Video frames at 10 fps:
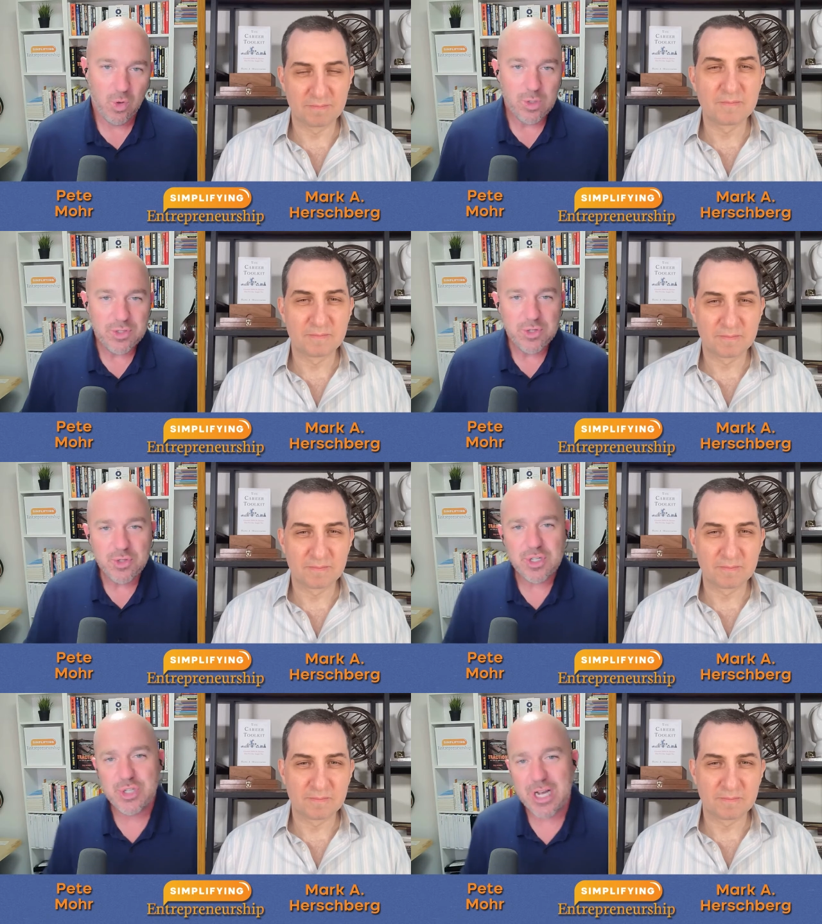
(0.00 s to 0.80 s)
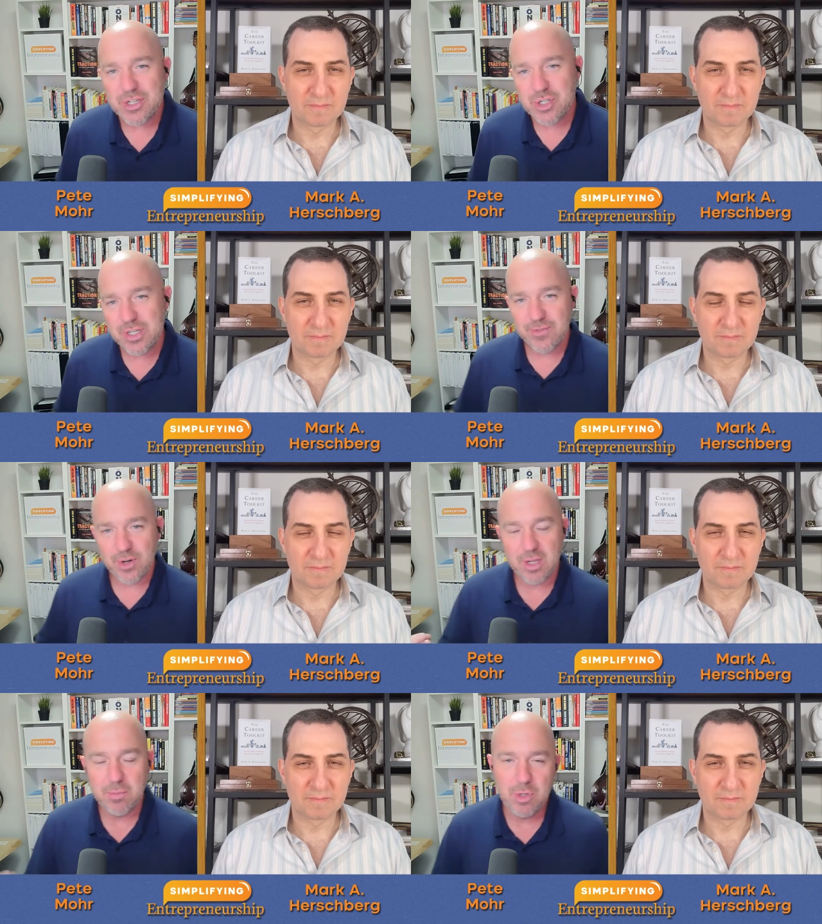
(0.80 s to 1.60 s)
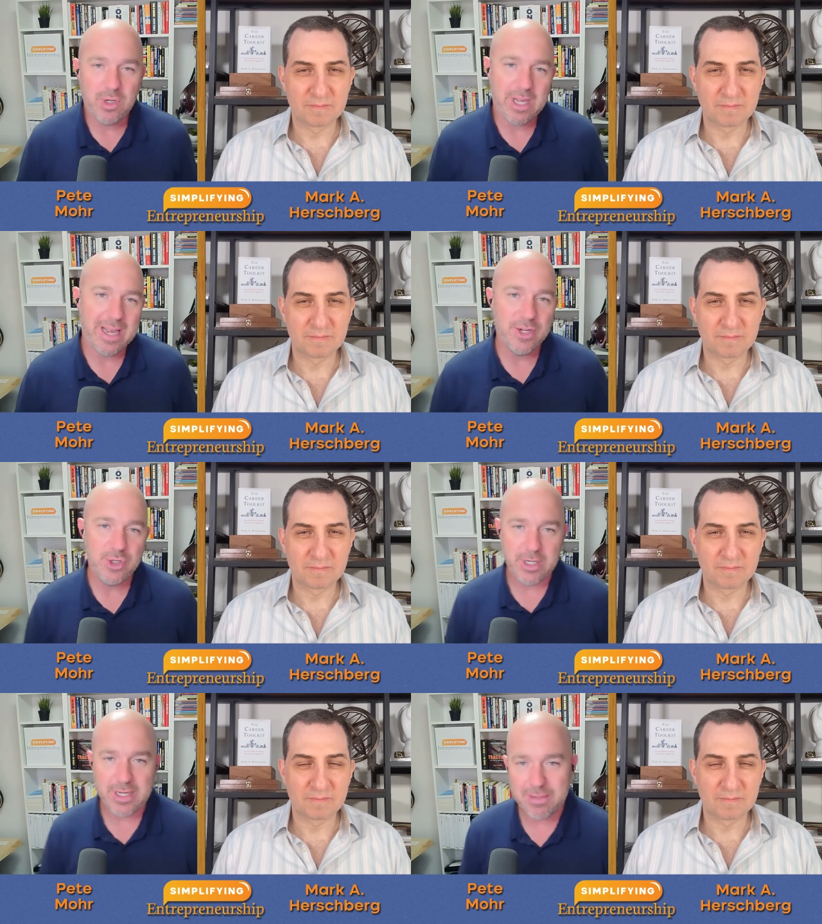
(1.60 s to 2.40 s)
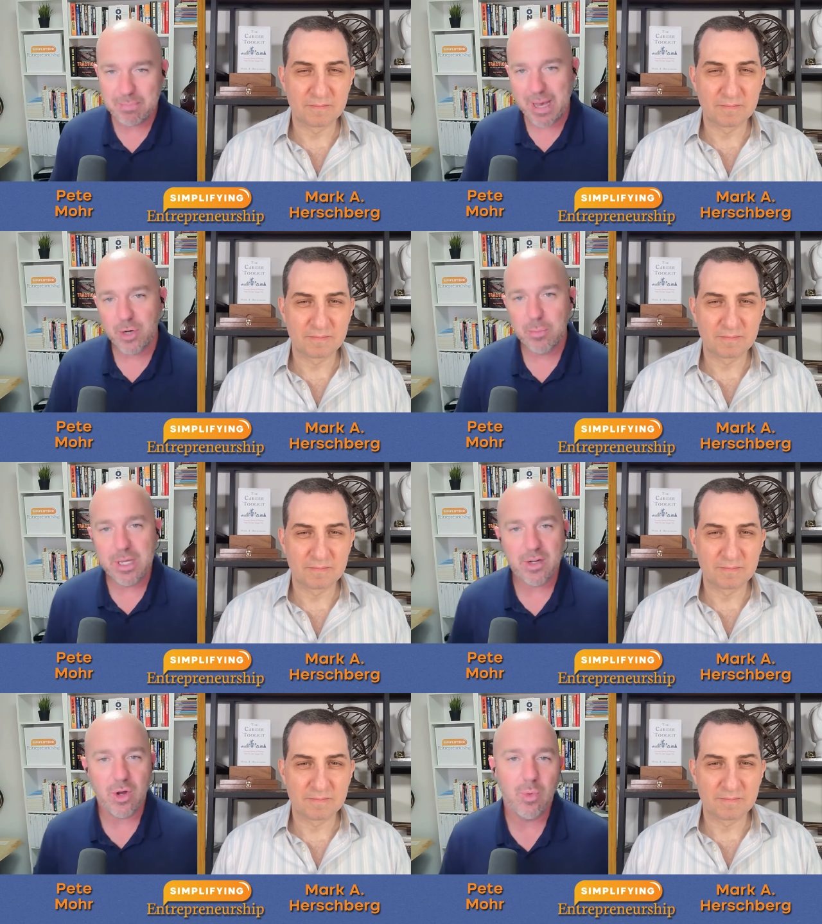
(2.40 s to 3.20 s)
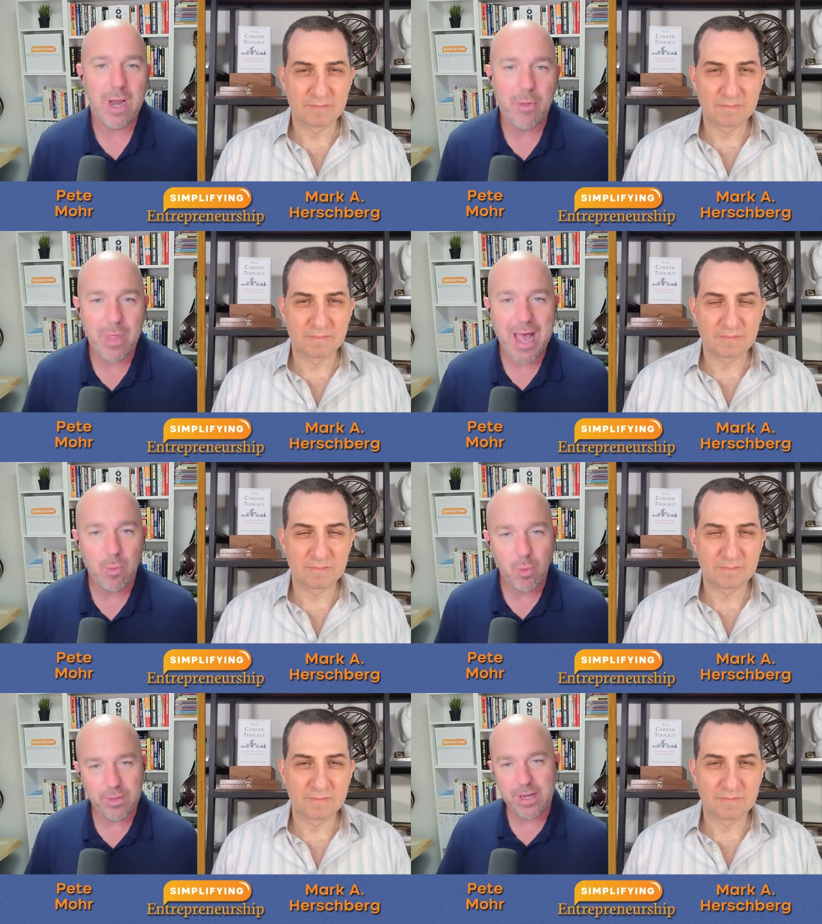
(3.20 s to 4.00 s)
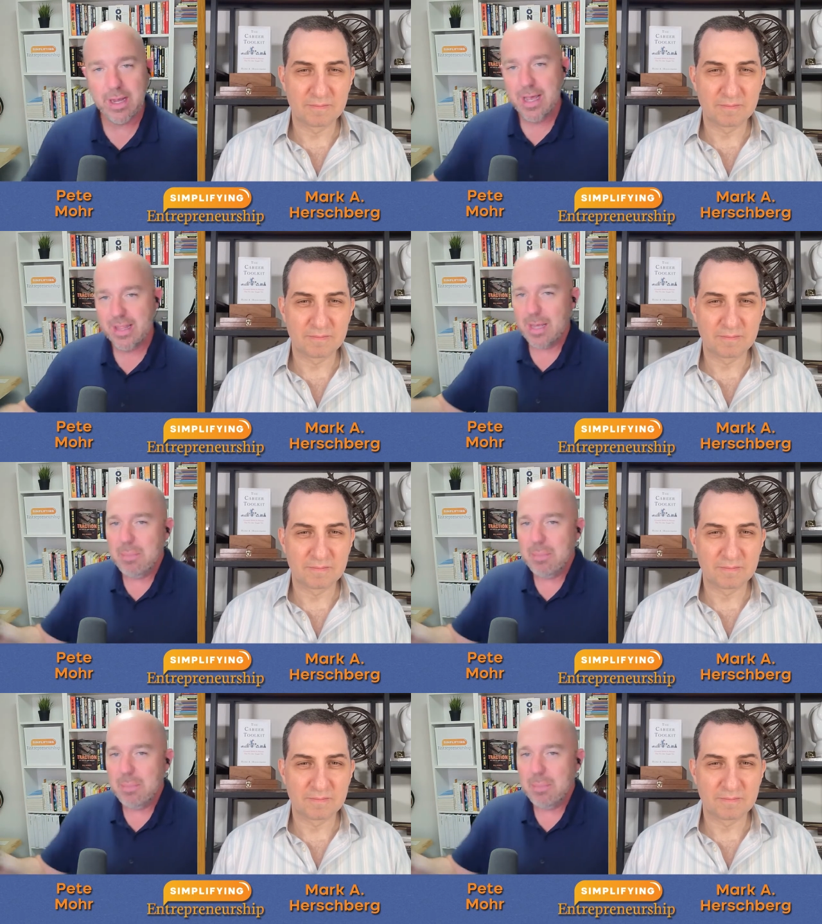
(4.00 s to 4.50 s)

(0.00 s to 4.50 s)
Speaker 1: what's your suggestion for communication and betterment around that where they